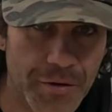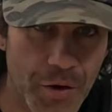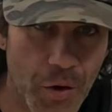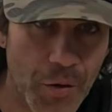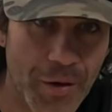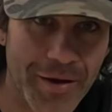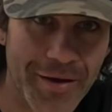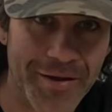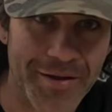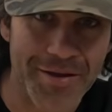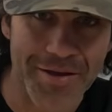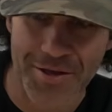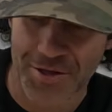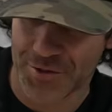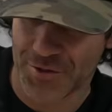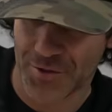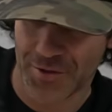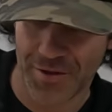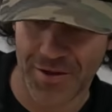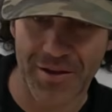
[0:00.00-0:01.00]
Okay,
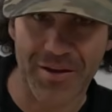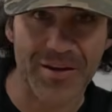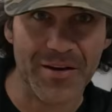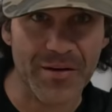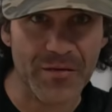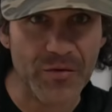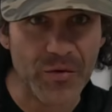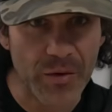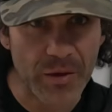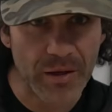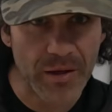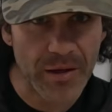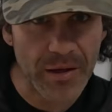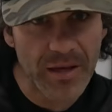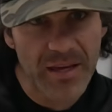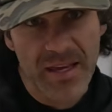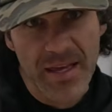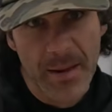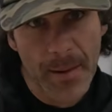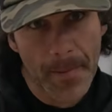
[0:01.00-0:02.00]
so I think if we
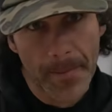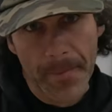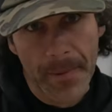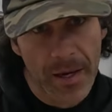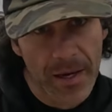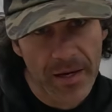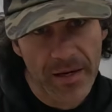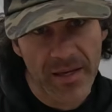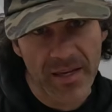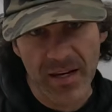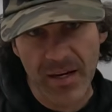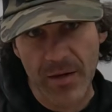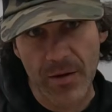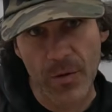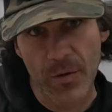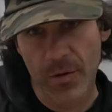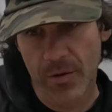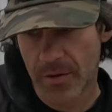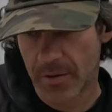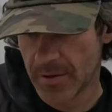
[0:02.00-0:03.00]
kind of kitty
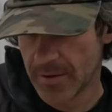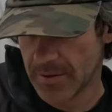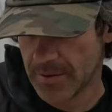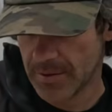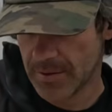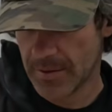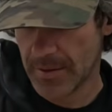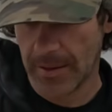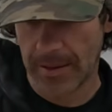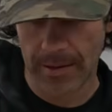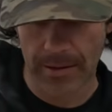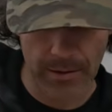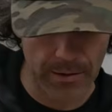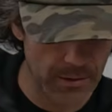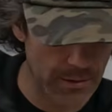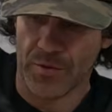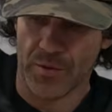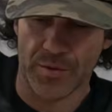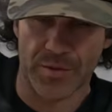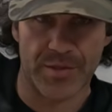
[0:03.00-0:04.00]
cord this in,
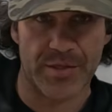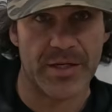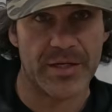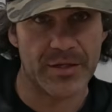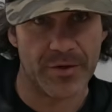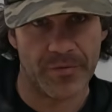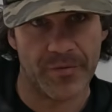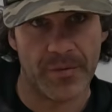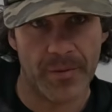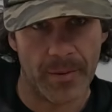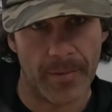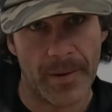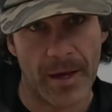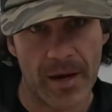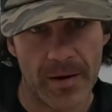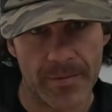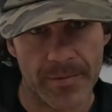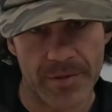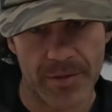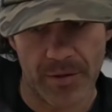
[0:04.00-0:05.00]
we'll stitch it from the
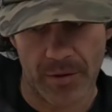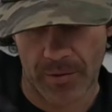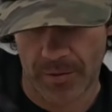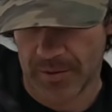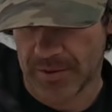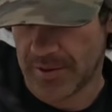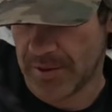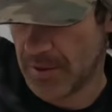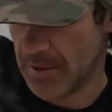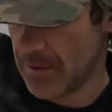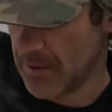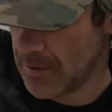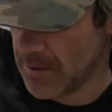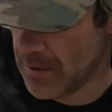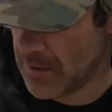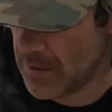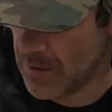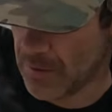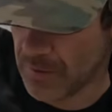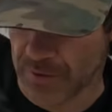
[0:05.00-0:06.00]
bottom so you don't see it.
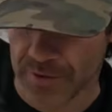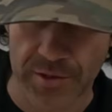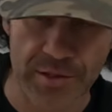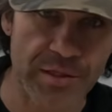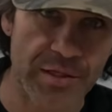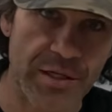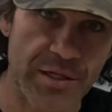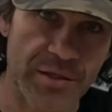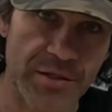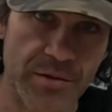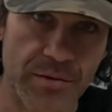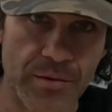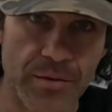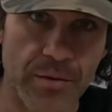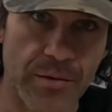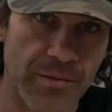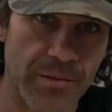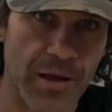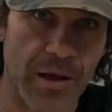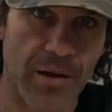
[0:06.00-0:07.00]
We'll stitch it through the
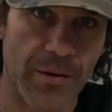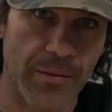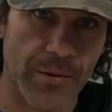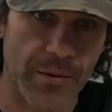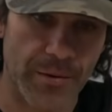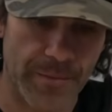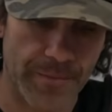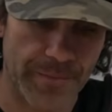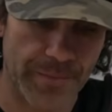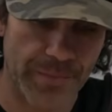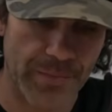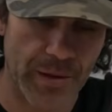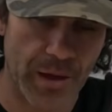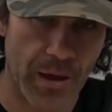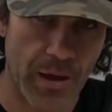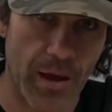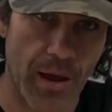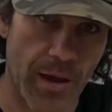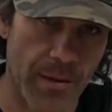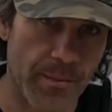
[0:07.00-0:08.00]
plywood.
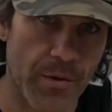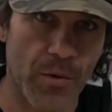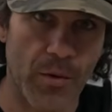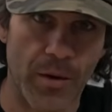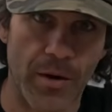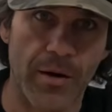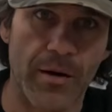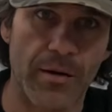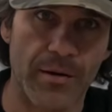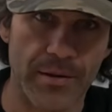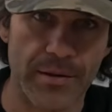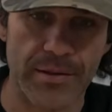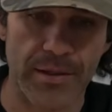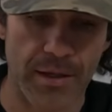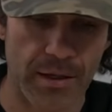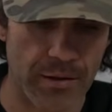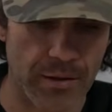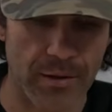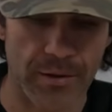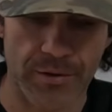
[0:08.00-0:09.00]
I'm aware it's
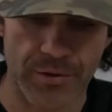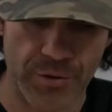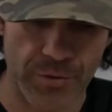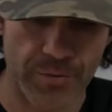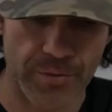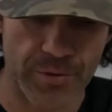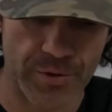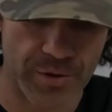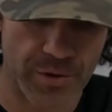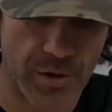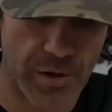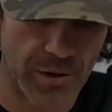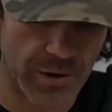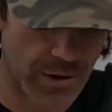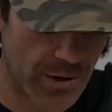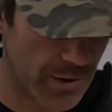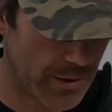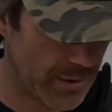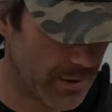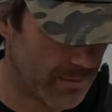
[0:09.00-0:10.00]
not like super strong or
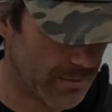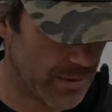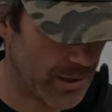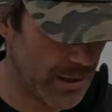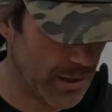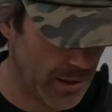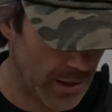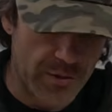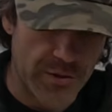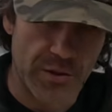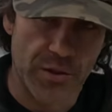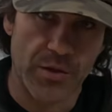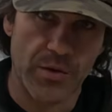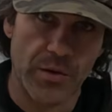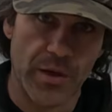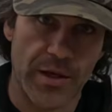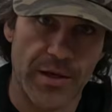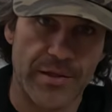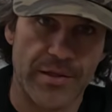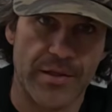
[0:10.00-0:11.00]
anything, but the two
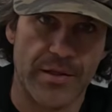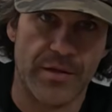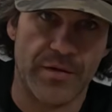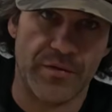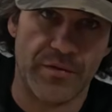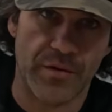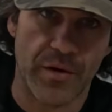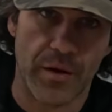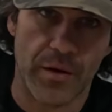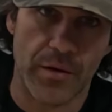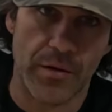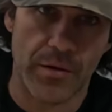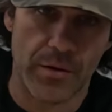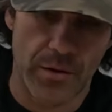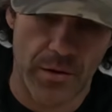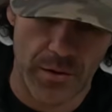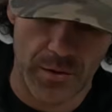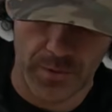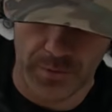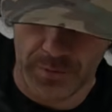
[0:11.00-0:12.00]
legs in the front,
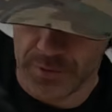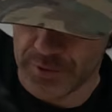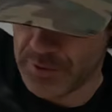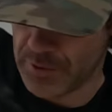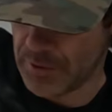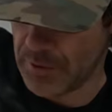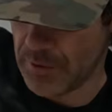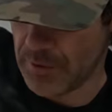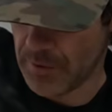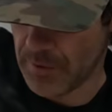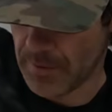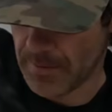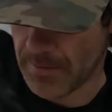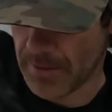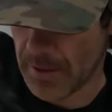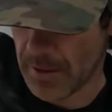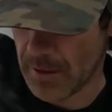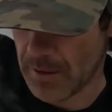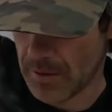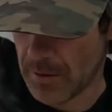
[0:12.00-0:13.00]
which the
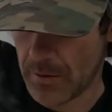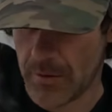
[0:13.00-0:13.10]
butt